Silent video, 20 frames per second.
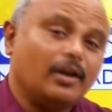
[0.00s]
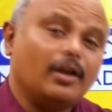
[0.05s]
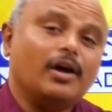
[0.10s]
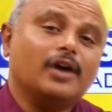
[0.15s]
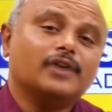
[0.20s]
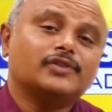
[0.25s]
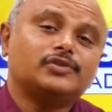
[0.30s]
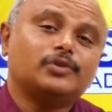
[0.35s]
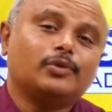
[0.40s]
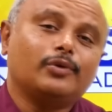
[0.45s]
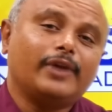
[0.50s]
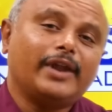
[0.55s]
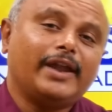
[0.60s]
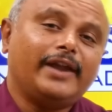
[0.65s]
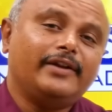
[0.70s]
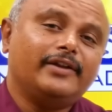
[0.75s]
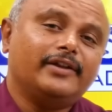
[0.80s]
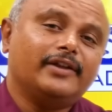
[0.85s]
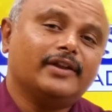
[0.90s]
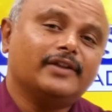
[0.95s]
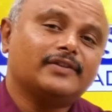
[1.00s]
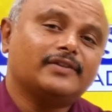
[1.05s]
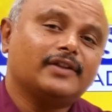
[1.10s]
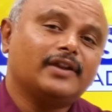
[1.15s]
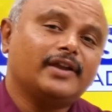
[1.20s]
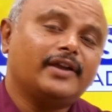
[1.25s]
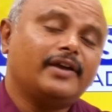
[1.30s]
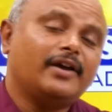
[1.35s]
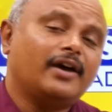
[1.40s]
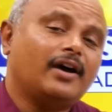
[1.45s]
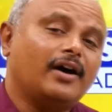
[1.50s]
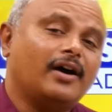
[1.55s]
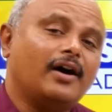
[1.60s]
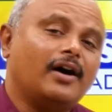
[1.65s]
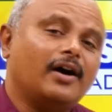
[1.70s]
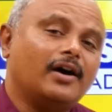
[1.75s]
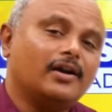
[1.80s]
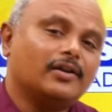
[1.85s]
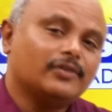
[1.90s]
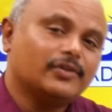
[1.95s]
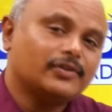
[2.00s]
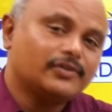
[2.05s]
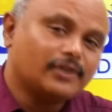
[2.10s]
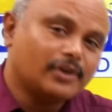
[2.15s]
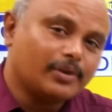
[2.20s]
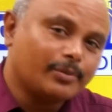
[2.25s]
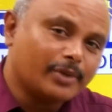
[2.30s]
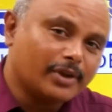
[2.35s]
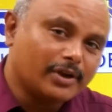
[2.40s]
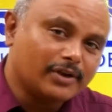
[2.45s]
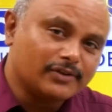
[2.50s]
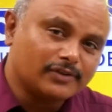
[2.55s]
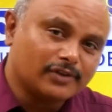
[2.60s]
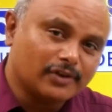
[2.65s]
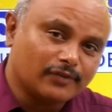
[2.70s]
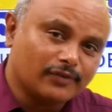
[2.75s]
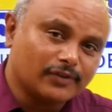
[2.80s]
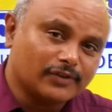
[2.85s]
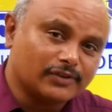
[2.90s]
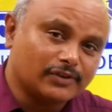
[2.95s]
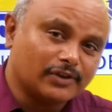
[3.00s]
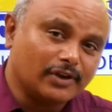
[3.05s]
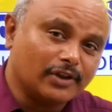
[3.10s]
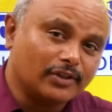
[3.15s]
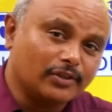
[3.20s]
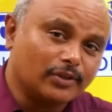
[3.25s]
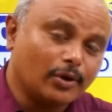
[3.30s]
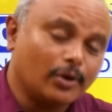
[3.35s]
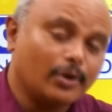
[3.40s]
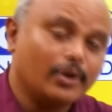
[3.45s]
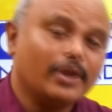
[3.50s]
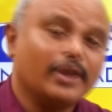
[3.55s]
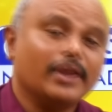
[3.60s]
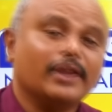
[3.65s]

last or 8 years la 6 varsham nam da district first eduthom